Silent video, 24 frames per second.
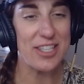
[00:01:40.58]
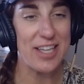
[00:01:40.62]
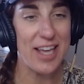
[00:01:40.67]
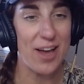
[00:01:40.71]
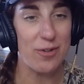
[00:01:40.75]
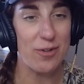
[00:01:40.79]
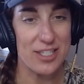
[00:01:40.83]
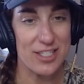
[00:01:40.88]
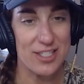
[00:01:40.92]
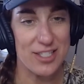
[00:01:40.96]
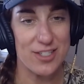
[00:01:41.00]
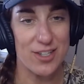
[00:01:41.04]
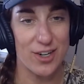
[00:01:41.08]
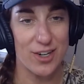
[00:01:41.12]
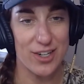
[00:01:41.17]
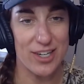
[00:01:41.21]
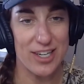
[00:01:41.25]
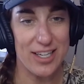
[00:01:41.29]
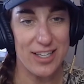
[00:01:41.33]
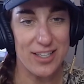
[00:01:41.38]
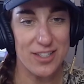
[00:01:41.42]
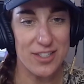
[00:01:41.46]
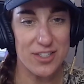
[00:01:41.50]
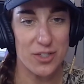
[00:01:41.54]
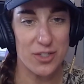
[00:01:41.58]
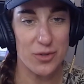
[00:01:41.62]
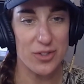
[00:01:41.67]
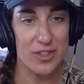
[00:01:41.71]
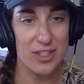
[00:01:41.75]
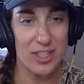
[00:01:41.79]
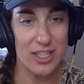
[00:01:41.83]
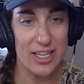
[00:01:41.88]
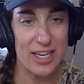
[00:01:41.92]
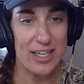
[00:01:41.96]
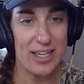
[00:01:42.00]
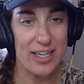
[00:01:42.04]
how it started. So in the
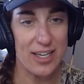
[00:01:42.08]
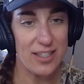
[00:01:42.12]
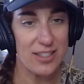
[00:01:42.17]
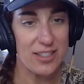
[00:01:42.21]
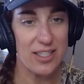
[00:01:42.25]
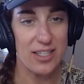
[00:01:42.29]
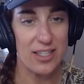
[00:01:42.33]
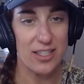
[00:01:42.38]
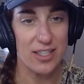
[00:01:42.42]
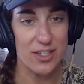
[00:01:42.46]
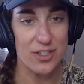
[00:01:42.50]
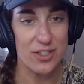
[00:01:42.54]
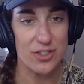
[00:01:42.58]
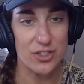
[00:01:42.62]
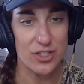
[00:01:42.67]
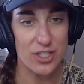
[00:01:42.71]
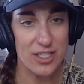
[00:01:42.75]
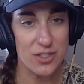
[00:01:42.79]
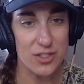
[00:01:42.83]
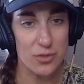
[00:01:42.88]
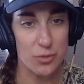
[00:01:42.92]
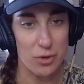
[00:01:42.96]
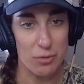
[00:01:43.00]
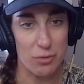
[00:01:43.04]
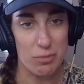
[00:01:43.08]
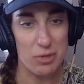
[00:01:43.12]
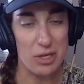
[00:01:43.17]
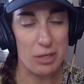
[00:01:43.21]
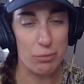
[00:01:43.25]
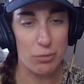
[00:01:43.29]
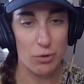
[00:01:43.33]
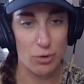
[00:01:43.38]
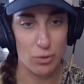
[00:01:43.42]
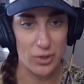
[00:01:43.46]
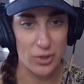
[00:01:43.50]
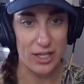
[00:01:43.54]
late 1800s, when
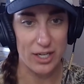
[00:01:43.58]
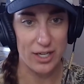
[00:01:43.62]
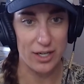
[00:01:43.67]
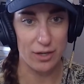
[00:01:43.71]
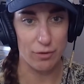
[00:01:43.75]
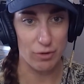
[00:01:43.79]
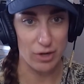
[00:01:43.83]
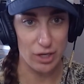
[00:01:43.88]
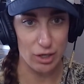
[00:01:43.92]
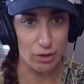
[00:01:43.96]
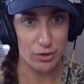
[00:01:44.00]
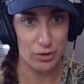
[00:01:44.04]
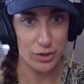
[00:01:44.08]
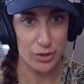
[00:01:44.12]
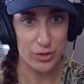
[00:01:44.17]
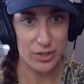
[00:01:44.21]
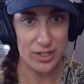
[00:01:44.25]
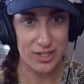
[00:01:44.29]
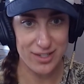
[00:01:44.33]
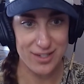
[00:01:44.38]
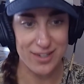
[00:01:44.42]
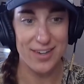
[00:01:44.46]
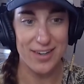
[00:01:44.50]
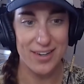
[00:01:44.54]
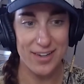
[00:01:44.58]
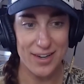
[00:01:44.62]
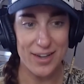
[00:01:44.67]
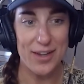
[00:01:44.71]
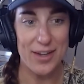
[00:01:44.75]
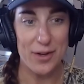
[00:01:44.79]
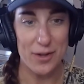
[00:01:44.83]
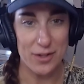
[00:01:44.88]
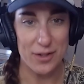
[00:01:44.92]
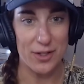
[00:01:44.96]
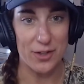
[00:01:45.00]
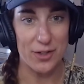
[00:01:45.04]
people were getting railroaded,
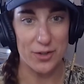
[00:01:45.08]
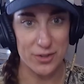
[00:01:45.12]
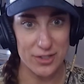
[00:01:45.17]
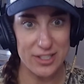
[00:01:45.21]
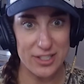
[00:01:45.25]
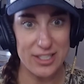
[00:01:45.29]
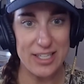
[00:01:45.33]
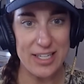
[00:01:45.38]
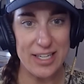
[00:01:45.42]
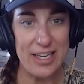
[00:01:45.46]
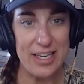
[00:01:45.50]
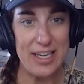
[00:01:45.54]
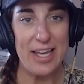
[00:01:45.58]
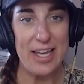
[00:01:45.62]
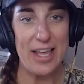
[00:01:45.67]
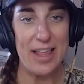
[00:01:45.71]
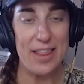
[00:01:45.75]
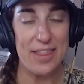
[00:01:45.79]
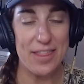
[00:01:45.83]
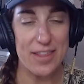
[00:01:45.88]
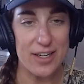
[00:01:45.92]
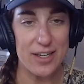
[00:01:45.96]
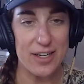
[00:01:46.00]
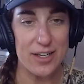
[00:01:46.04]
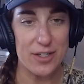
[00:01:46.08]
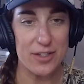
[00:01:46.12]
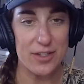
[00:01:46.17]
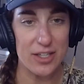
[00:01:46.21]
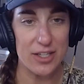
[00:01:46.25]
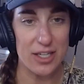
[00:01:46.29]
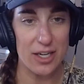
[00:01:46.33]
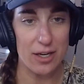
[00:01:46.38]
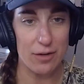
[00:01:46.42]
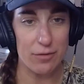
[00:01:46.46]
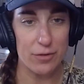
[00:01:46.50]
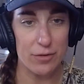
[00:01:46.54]
literally, the
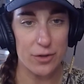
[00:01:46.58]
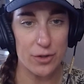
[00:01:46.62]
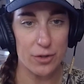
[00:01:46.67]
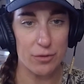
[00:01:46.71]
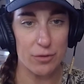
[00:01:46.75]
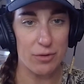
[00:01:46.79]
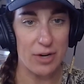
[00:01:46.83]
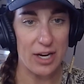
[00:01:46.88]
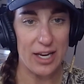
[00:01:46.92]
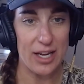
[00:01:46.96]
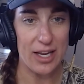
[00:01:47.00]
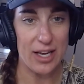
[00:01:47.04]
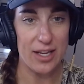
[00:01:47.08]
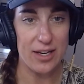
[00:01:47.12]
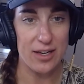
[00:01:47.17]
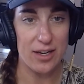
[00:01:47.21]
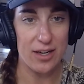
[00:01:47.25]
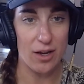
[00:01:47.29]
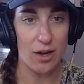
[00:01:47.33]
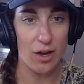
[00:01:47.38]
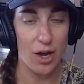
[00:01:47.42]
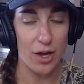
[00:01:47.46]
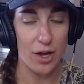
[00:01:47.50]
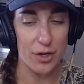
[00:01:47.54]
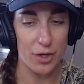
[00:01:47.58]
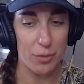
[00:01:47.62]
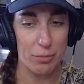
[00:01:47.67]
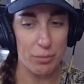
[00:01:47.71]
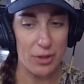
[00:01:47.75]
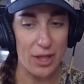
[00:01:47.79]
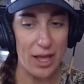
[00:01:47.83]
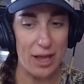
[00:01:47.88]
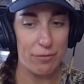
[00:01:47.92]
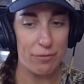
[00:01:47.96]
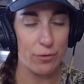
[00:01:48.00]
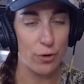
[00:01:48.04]
governor ran on a
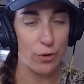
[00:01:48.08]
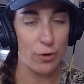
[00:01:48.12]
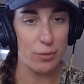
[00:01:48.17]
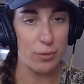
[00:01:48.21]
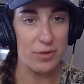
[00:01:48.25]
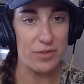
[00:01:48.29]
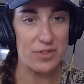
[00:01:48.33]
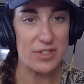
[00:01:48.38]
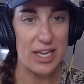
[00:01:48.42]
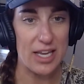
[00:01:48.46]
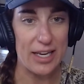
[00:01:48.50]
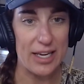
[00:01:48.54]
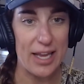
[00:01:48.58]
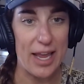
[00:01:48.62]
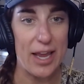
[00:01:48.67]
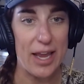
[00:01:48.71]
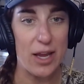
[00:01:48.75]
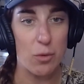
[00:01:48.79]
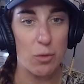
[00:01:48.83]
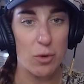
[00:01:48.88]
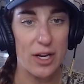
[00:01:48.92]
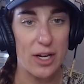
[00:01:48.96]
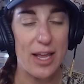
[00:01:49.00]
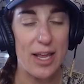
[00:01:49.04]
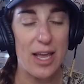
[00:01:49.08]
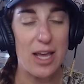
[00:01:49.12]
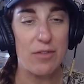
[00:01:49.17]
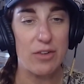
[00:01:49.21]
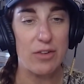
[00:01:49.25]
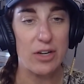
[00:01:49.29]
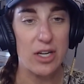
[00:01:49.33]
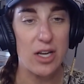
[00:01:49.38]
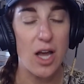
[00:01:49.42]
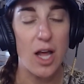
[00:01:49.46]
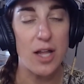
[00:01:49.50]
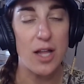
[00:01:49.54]
platform of saying, hey, we're going to have a
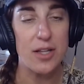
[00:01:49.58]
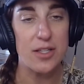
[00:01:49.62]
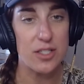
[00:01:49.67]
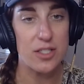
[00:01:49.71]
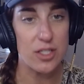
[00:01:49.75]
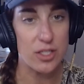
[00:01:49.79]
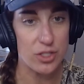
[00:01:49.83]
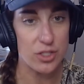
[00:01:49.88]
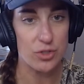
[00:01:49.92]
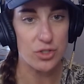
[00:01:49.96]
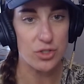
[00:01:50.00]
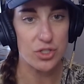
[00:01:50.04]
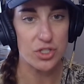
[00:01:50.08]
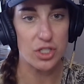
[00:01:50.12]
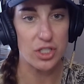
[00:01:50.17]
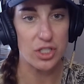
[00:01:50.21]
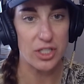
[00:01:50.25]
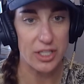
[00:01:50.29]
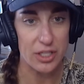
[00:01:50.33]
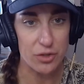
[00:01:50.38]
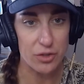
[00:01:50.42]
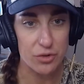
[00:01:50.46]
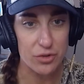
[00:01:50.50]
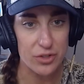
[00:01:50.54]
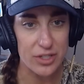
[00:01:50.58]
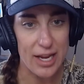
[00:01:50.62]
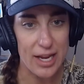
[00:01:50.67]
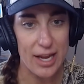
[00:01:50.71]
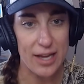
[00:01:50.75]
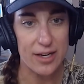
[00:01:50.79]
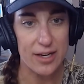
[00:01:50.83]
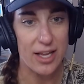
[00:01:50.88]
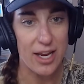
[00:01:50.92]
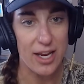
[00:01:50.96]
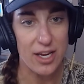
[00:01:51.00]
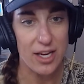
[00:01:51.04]
constitutionally
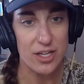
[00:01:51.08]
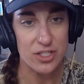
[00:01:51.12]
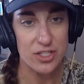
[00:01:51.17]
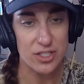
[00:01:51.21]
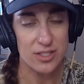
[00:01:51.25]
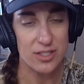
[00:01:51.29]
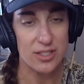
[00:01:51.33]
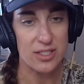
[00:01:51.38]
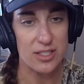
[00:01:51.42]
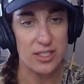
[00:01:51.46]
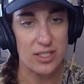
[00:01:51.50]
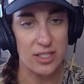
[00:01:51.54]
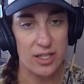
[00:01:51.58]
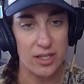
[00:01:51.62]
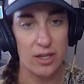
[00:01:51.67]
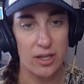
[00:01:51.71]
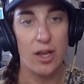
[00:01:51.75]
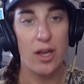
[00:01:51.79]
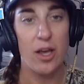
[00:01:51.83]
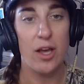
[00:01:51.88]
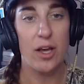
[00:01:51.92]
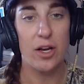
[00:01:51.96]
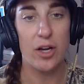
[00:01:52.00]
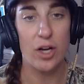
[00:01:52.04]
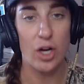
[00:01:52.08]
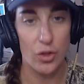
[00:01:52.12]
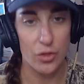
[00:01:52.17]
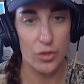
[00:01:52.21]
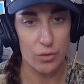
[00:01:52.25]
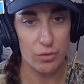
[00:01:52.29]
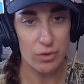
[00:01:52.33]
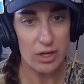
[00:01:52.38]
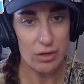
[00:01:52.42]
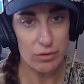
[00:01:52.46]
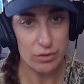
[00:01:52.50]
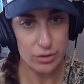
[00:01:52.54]
created agency called the
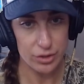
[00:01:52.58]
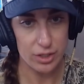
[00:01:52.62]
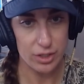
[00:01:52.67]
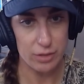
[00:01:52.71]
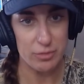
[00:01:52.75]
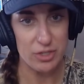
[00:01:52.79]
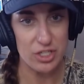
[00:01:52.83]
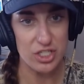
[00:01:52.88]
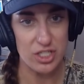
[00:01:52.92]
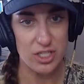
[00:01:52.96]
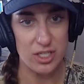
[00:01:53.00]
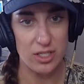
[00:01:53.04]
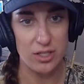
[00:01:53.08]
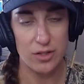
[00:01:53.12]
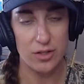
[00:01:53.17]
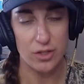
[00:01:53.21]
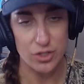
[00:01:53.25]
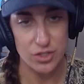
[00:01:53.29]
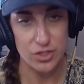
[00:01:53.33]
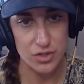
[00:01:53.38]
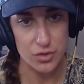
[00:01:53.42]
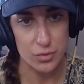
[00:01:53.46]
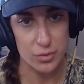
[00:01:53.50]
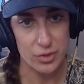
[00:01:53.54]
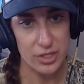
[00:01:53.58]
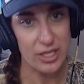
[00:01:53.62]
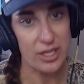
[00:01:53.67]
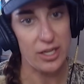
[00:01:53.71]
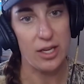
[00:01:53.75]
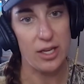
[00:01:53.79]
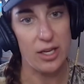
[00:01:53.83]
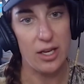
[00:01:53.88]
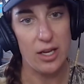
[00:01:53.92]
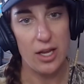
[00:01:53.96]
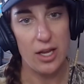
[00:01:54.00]
Railroad Commission. There's three